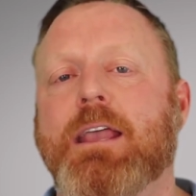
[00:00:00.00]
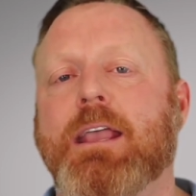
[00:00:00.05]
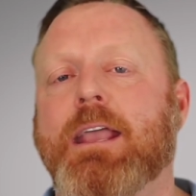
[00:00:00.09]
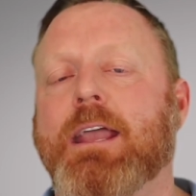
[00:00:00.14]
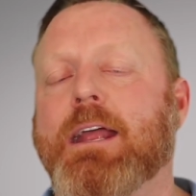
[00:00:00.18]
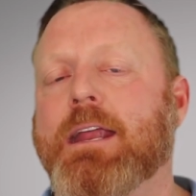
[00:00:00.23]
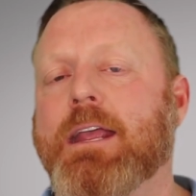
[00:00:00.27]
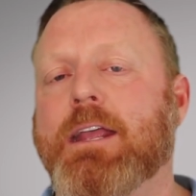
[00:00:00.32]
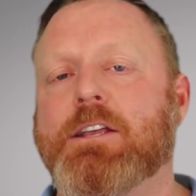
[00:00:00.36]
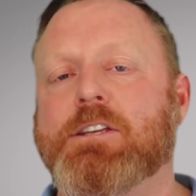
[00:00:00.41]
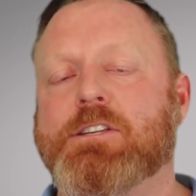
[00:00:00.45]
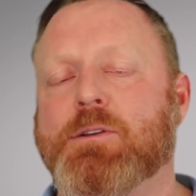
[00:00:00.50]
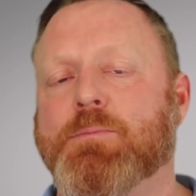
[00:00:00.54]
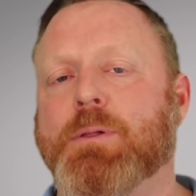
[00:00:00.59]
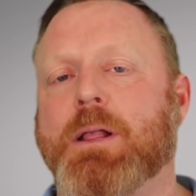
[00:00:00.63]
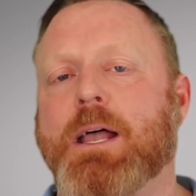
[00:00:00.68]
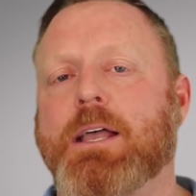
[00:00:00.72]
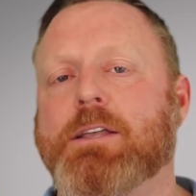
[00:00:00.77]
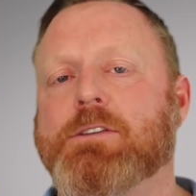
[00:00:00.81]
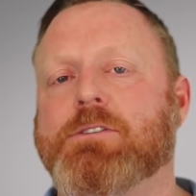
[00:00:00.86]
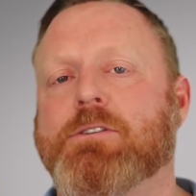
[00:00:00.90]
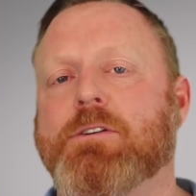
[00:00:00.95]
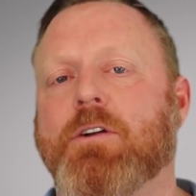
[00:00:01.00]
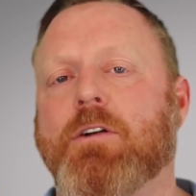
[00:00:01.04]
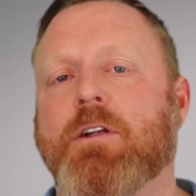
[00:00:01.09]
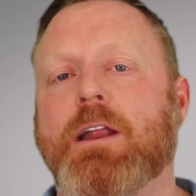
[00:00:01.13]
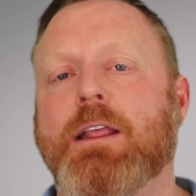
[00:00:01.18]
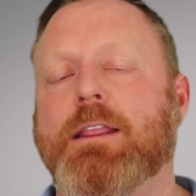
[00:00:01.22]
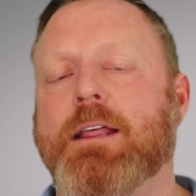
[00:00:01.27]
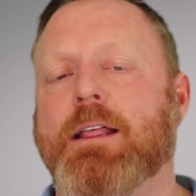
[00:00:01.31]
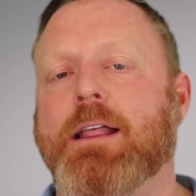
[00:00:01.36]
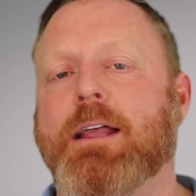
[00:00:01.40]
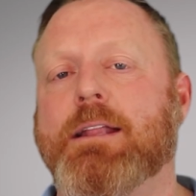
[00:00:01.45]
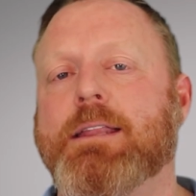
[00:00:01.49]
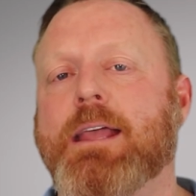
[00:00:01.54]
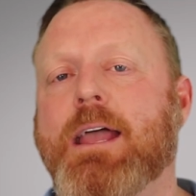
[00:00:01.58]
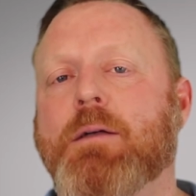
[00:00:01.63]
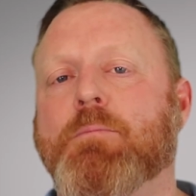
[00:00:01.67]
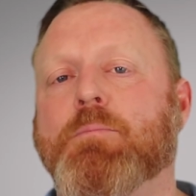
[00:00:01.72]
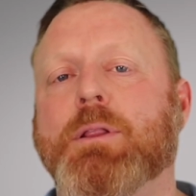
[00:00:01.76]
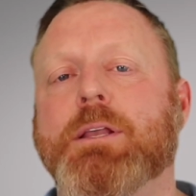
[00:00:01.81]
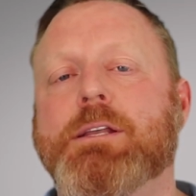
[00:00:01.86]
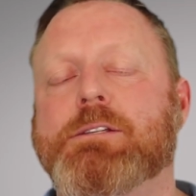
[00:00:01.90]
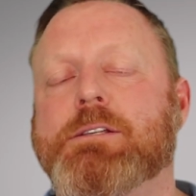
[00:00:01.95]
getting any supplies or anything like
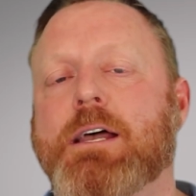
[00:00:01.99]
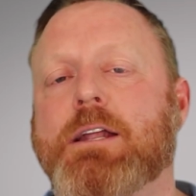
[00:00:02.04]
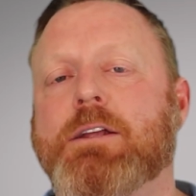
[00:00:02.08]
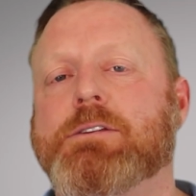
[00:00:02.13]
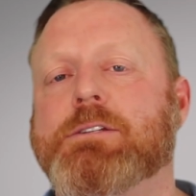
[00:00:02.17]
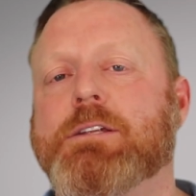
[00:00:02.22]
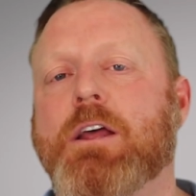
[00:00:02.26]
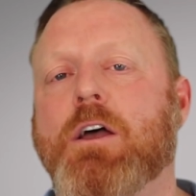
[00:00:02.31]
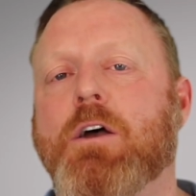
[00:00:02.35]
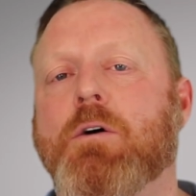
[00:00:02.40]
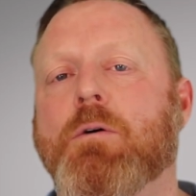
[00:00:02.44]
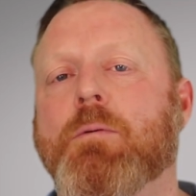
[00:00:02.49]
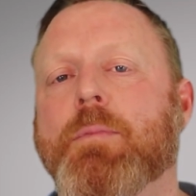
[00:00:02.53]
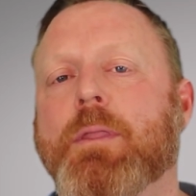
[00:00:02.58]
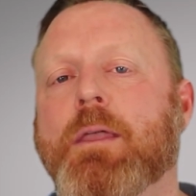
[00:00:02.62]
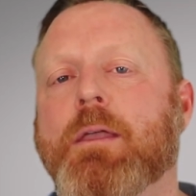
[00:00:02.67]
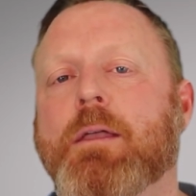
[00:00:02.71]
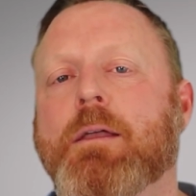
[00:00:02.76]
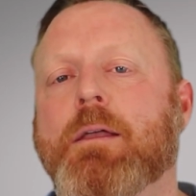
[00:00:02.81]
that, please let us know,